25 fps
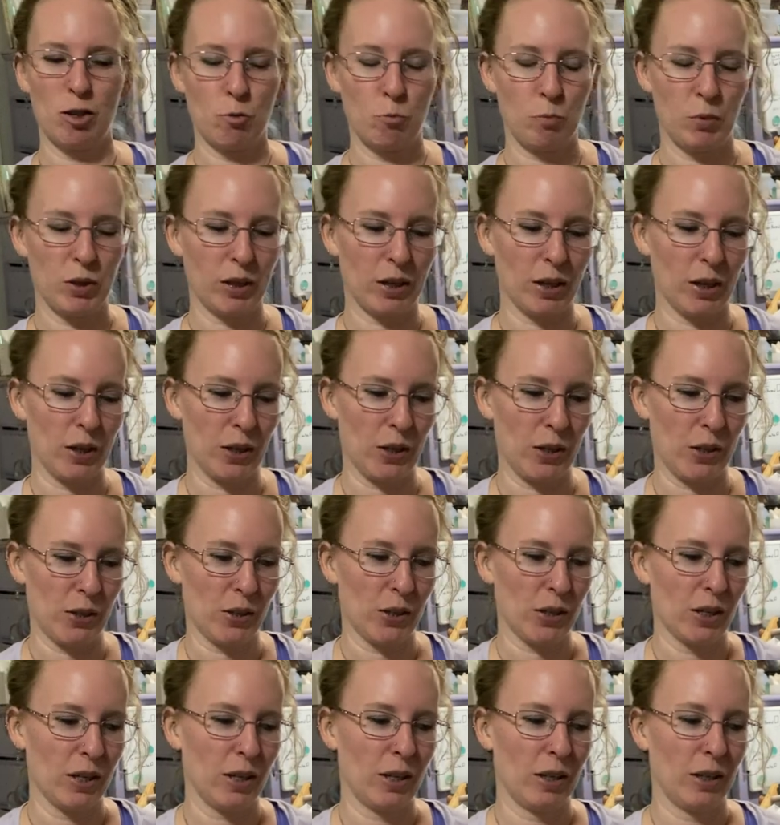because
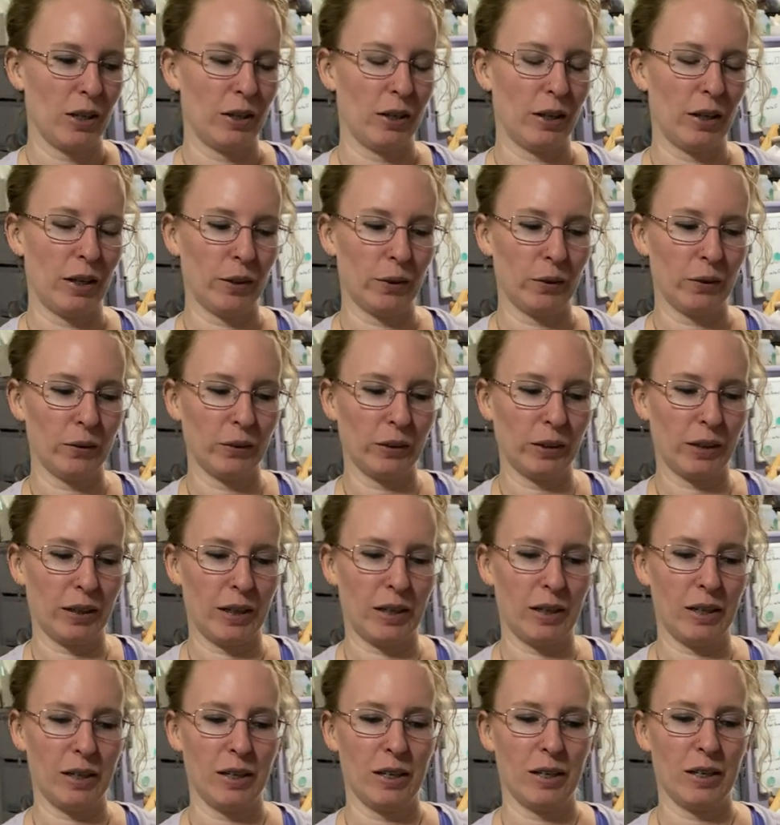not
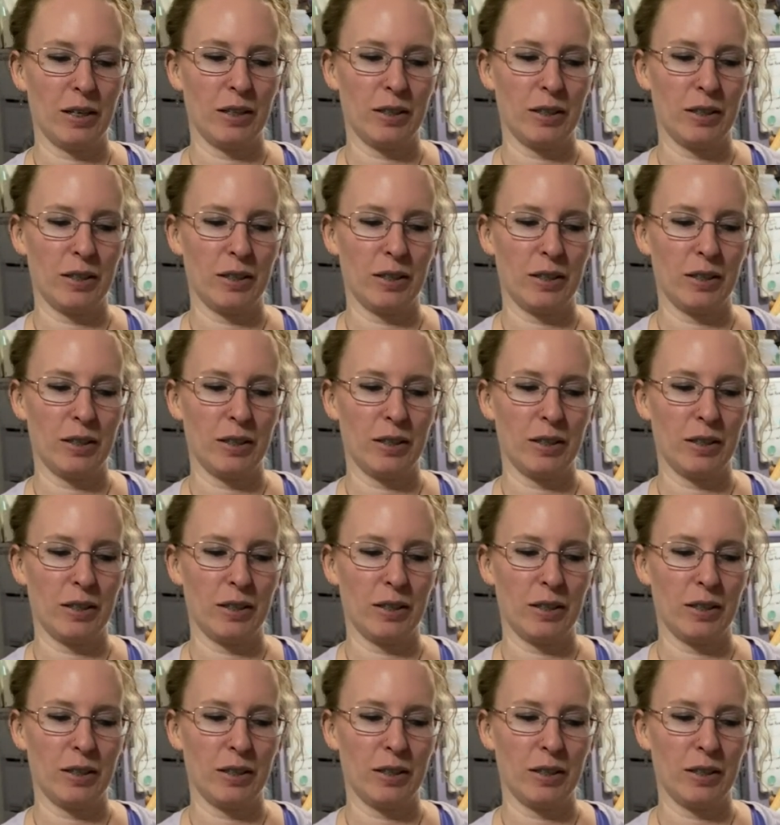only